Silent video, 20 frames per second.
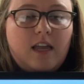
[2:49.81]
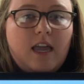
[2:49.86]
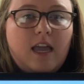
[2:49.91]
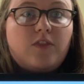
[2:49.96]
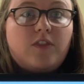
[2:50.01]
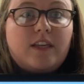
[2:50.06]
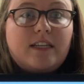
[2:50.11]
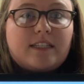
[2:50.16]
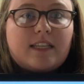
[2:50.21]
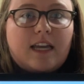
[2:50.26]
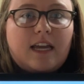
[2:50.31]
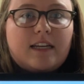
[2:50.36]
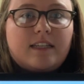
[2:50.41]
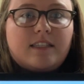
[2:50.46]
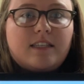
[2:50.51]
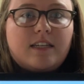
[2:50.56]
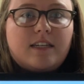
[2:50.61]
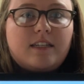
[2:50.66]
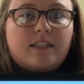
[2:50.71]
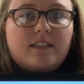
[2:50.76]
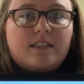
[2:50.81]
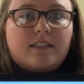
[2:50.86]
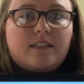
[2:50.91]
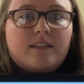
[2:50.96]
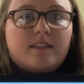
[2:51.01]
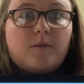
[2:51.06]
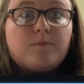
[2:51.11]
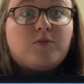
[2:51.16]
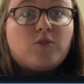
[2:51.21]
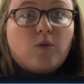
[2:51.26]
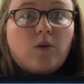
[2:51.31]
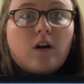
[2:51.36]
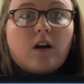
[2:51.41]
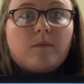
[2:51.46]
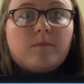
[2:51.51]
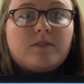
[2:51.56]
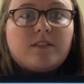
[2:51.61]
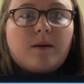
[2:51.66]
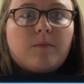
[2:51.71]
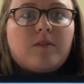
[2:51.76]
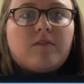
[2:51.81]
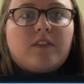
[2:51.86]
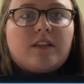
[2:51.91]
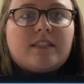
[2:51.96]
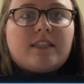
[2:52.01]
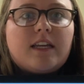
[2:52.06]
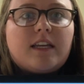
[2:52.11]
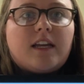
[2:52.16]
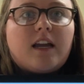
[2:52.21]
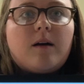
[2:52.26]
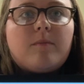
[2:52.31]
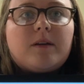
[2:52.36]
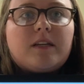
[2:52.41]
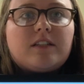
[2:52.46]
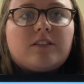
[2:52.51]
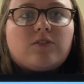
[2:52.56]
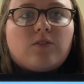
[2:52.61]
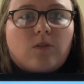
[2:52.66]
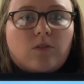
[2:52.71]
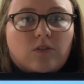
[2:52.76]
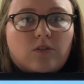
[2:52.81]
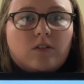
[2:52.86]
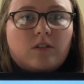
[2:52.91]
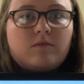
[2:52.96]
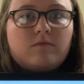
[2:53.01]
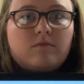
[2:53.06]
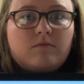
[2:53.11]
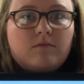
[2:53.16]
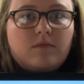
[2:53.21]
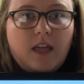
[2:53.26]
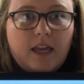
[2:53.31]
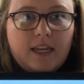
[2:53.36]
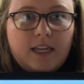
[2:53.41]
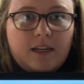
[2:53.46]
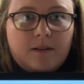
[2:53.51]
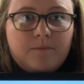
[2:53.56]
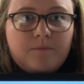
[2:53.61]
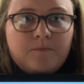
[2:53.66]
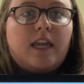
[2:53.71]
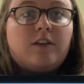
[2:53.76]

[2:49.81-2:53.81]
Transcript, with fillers: These gases absorb some of this incoming solar light.